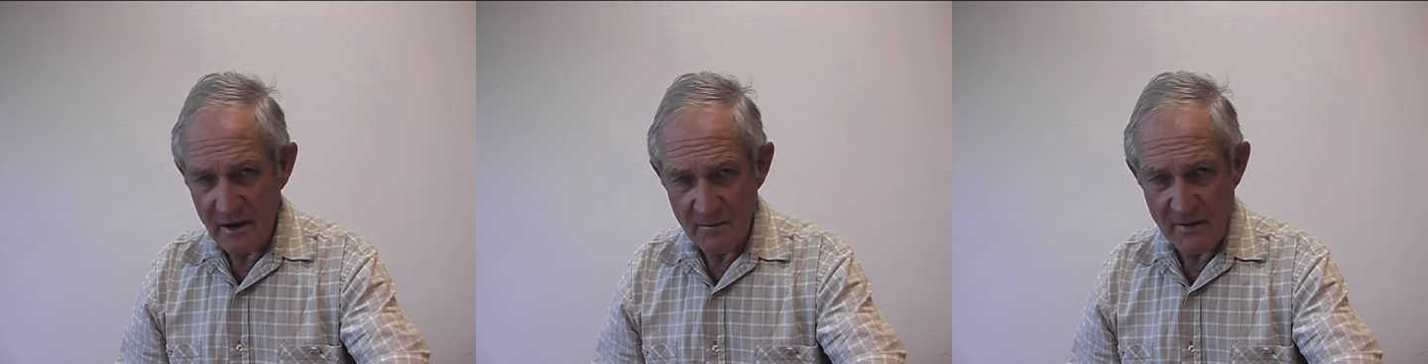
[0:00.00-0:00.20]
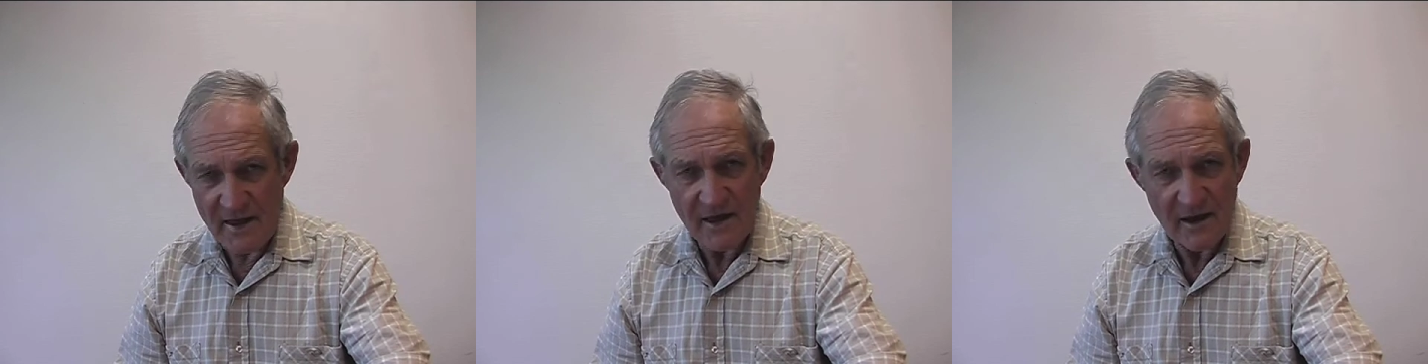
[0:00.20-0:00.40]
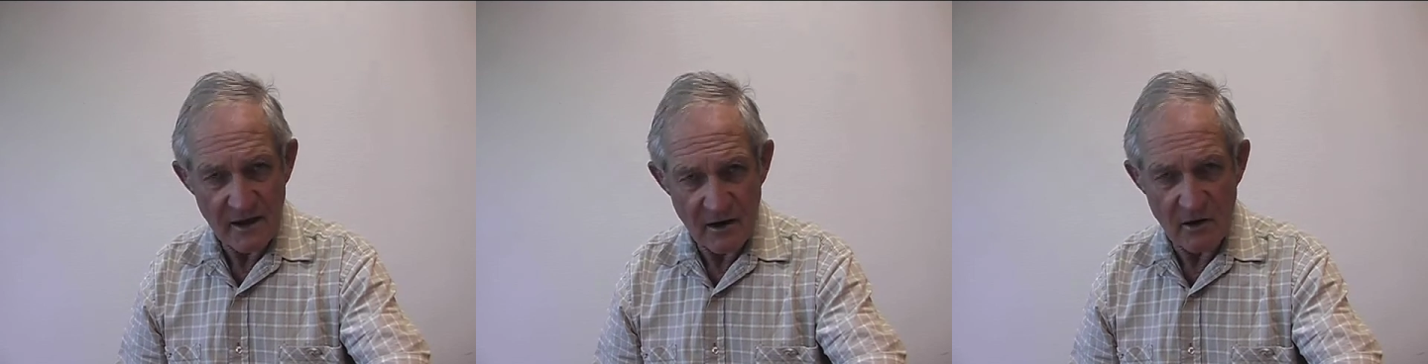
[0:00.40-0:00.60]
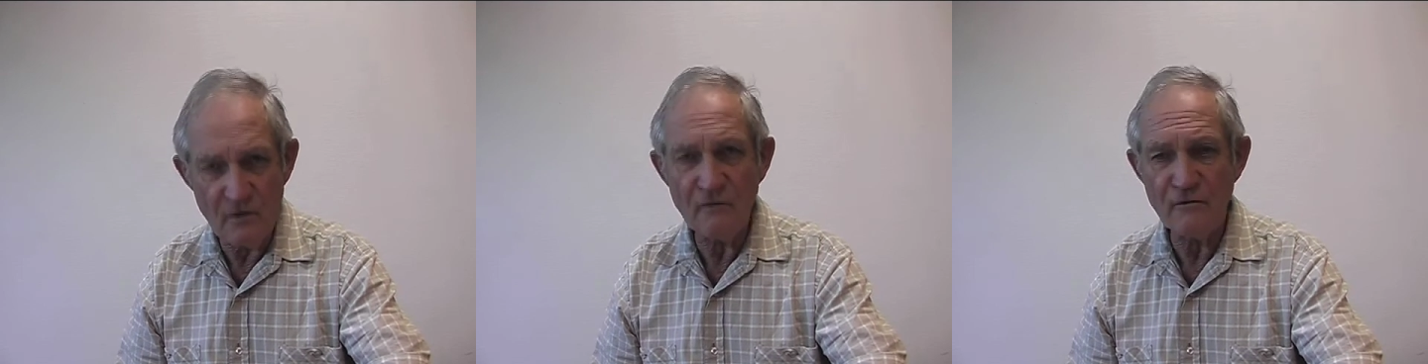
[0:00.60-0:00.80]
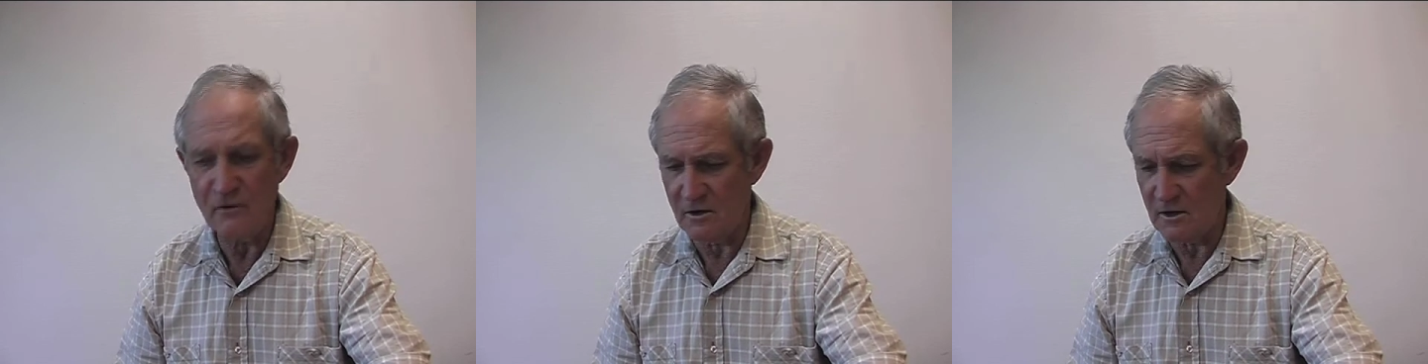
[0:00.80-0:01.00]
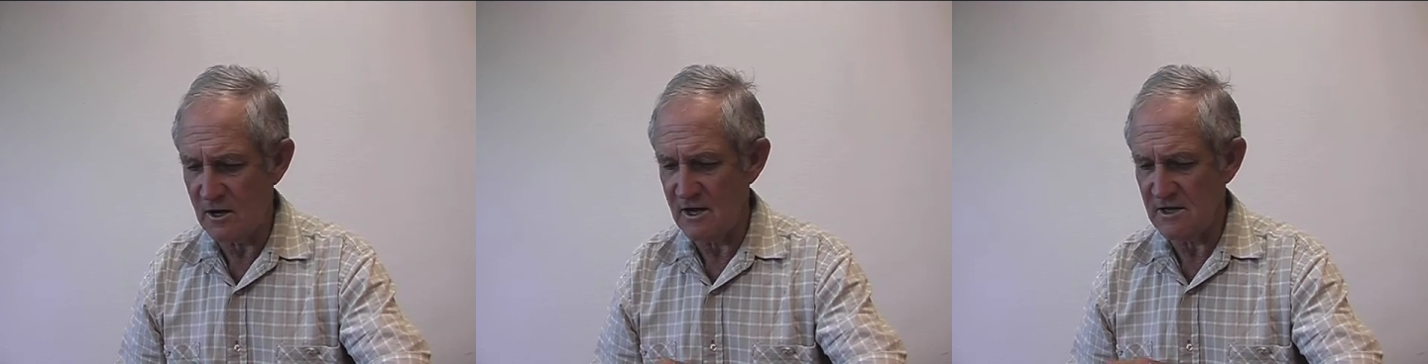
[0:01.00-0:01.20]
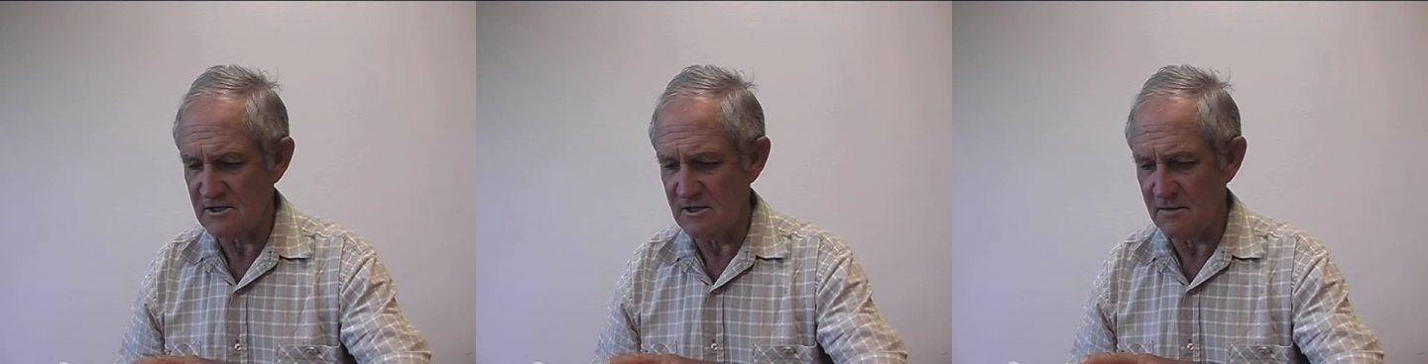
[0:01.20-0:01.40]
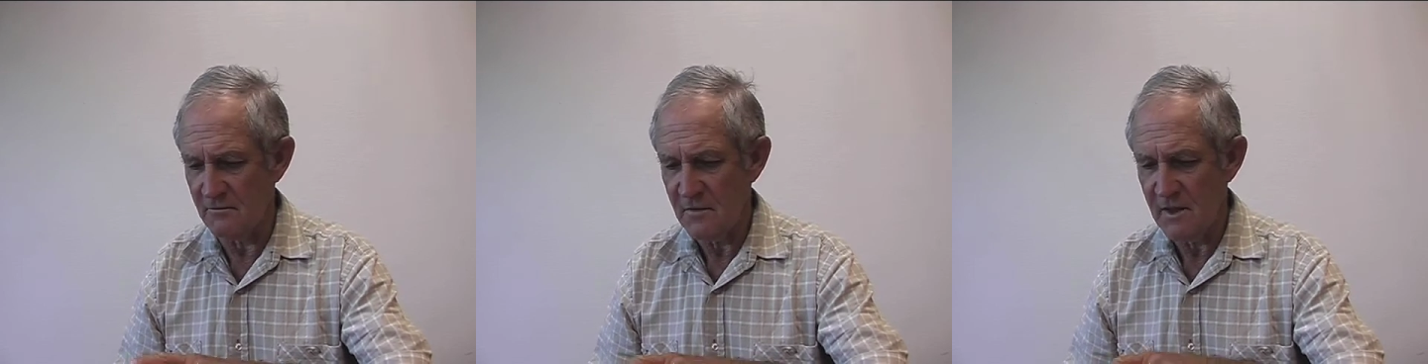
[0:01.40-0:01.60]
to make our own
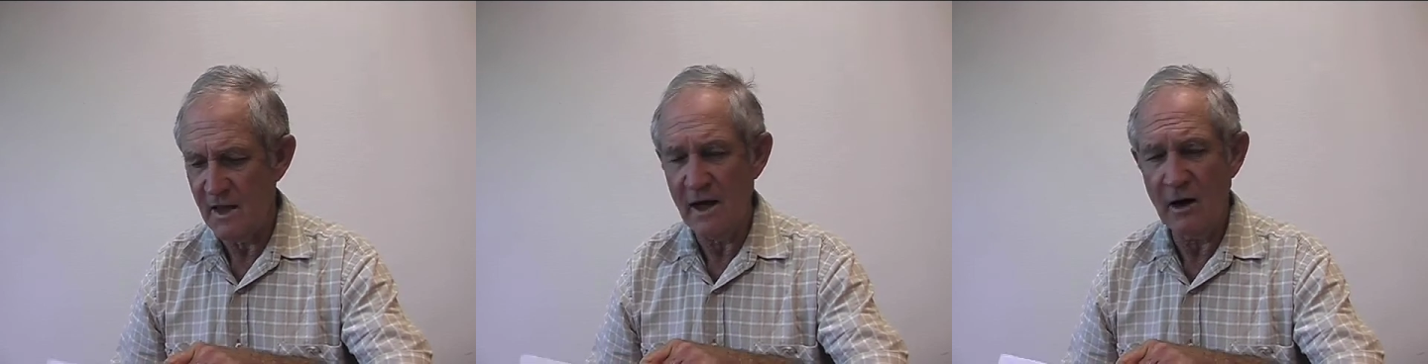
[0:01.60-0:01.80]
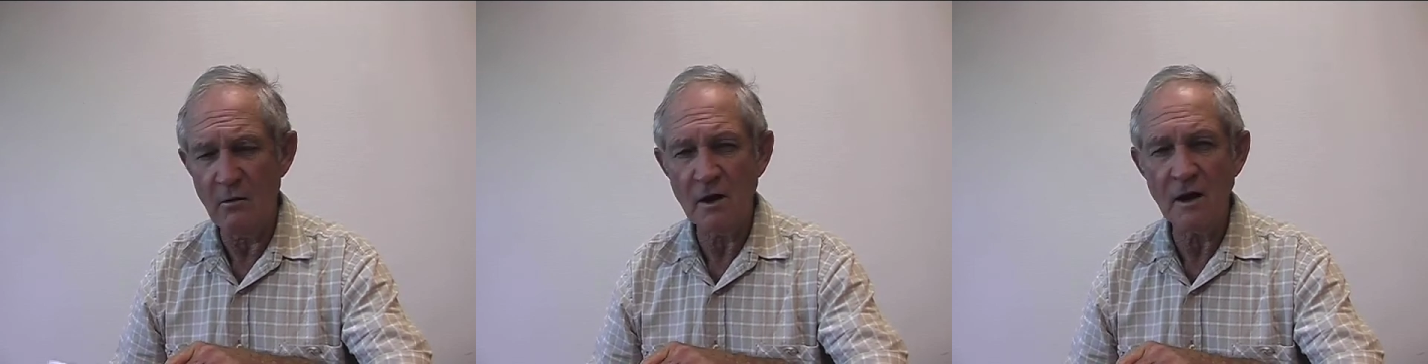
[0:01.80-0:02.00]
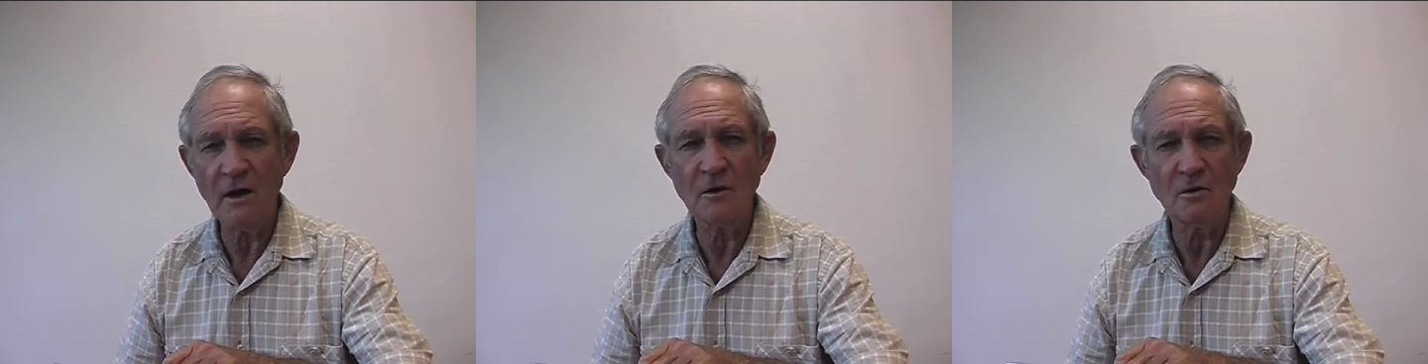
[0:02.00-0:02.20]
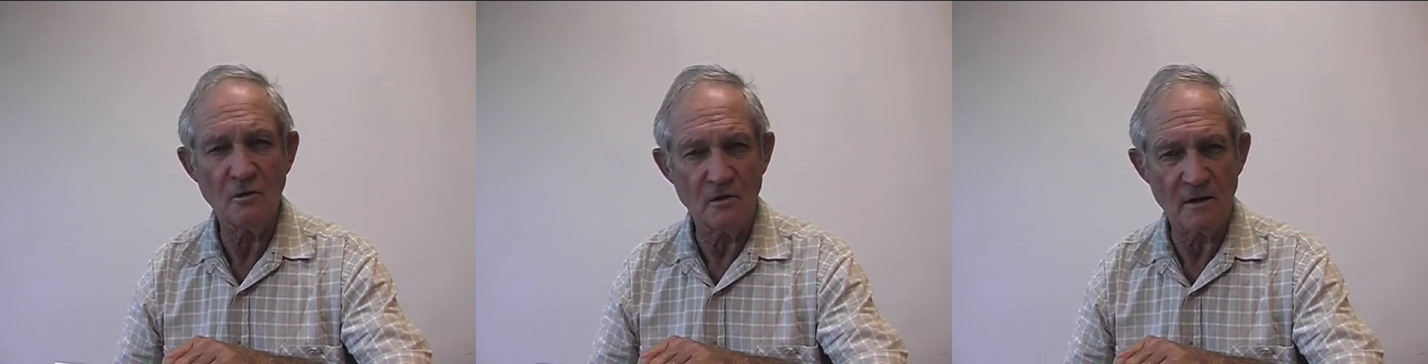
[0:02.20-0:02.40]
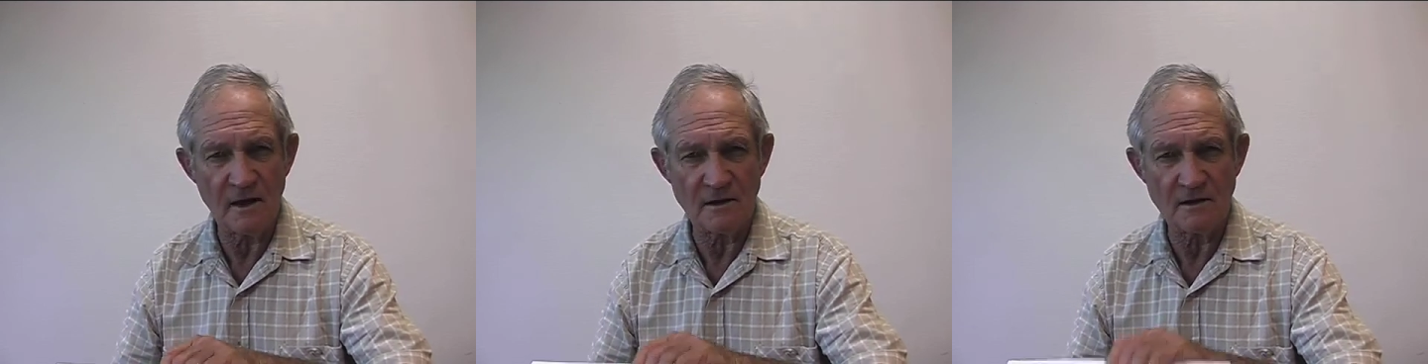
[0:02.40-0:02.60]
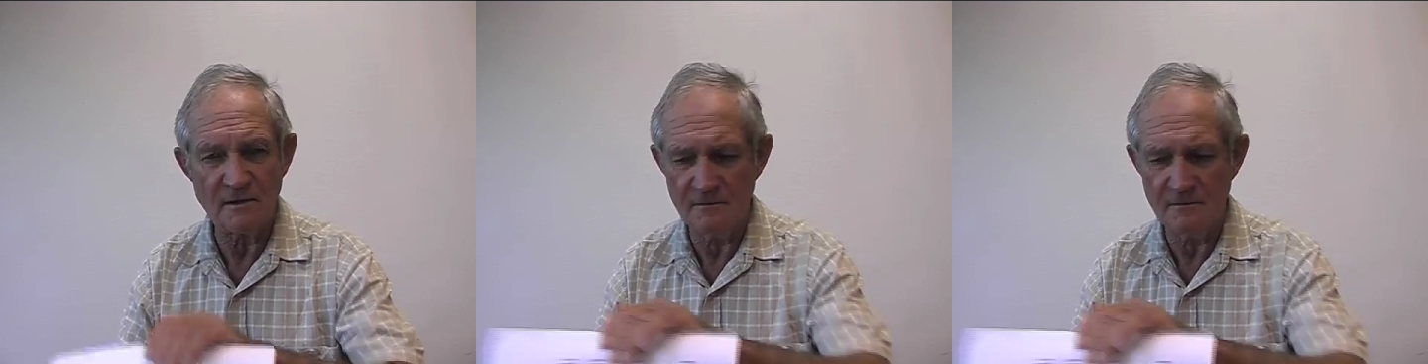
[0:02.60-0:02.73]
fertilizer. How are we going to do that?